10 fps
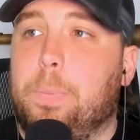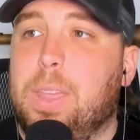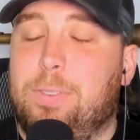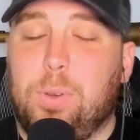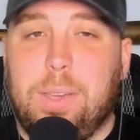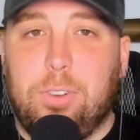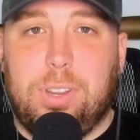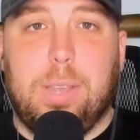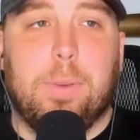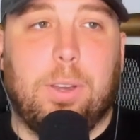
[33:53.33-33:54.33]
if you give your
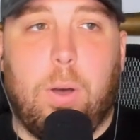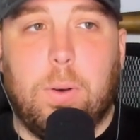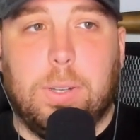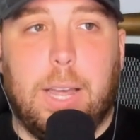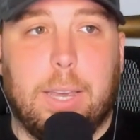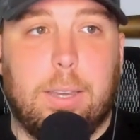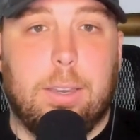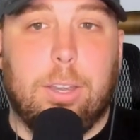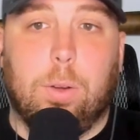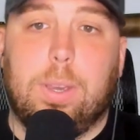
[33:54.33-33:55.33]
team a goal like,
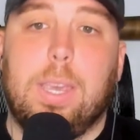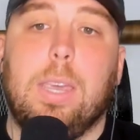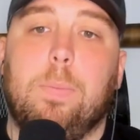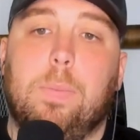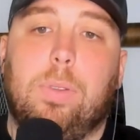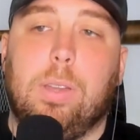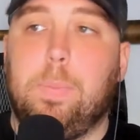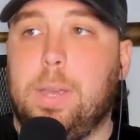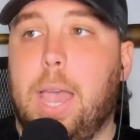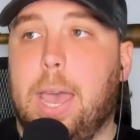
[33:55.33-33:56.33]
keep
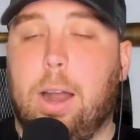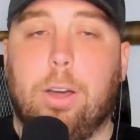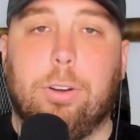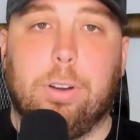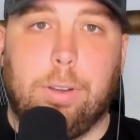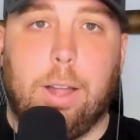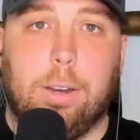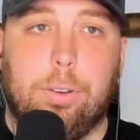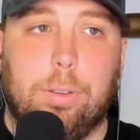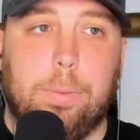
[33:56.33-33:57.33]
CPA at
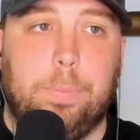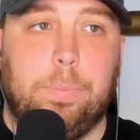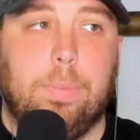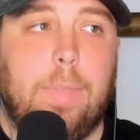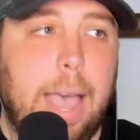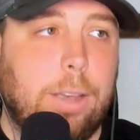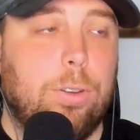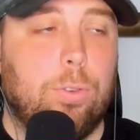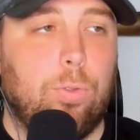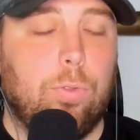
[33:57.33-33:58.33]
$100, that
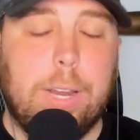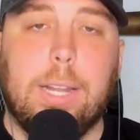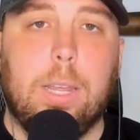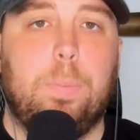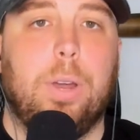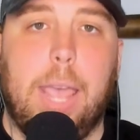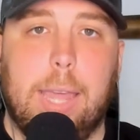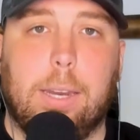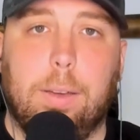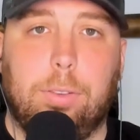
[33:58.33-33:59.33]
could really put
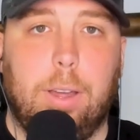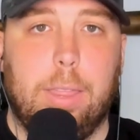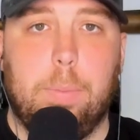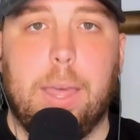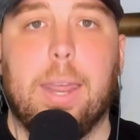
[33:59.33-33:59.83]
handcuffs on them that